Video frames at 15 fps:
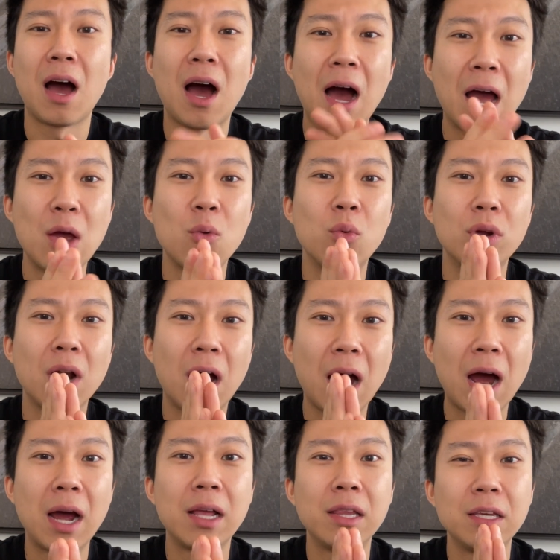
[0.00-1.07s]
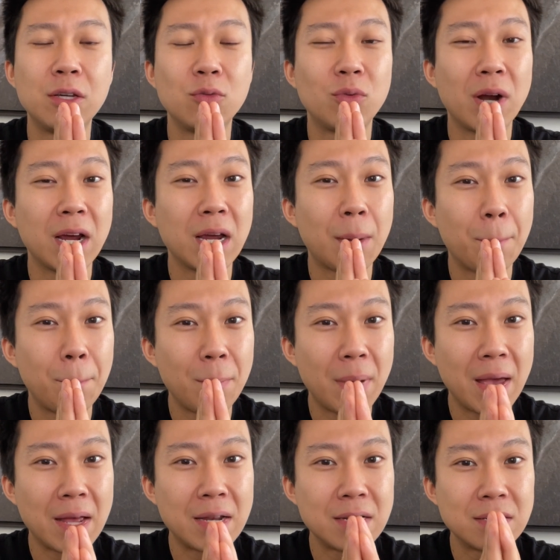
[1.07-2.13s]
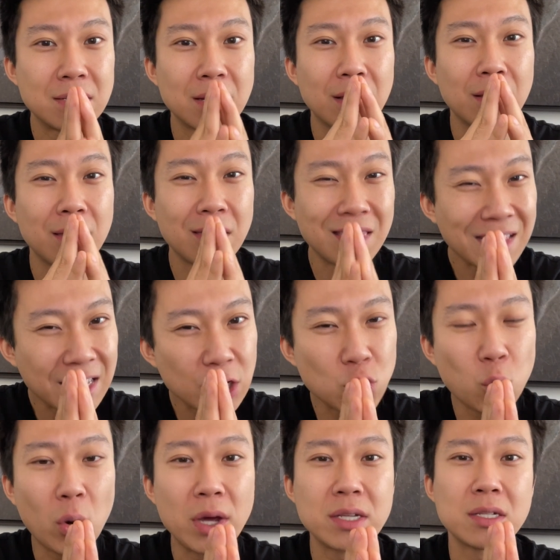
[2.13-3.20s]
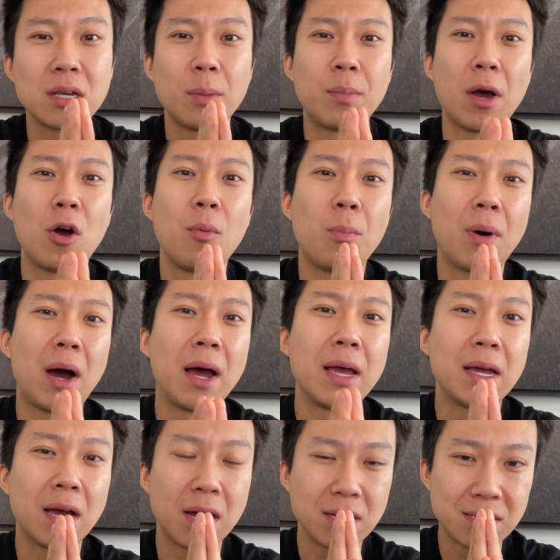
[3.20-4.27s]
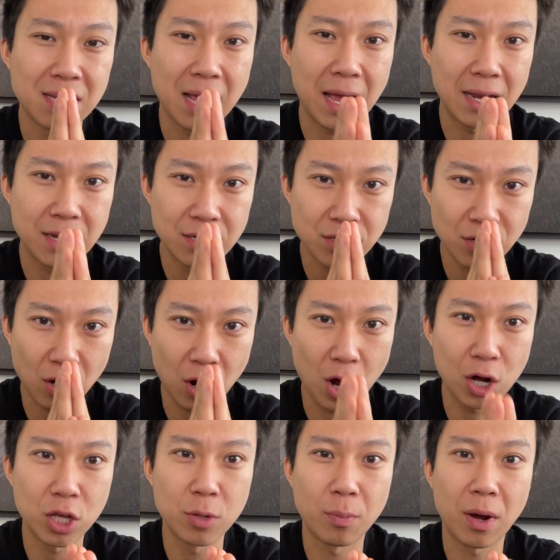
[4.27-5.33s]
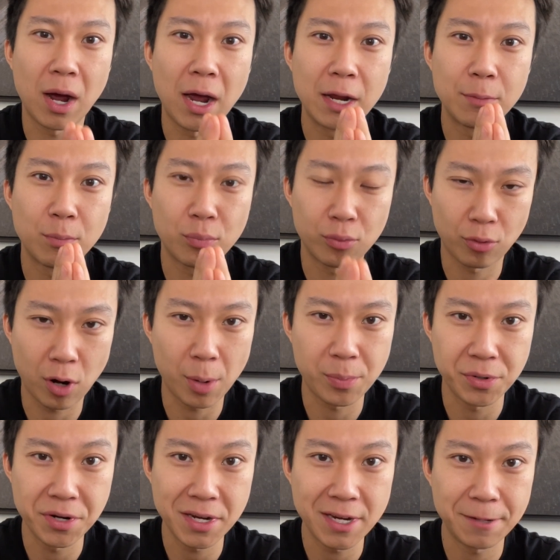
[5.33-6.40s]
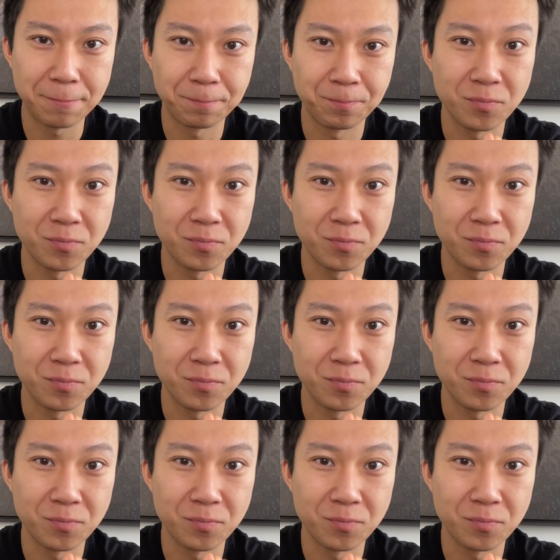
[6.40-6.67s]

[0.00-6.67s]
I would highly recommend thinking twice about buying a tenant occupied property.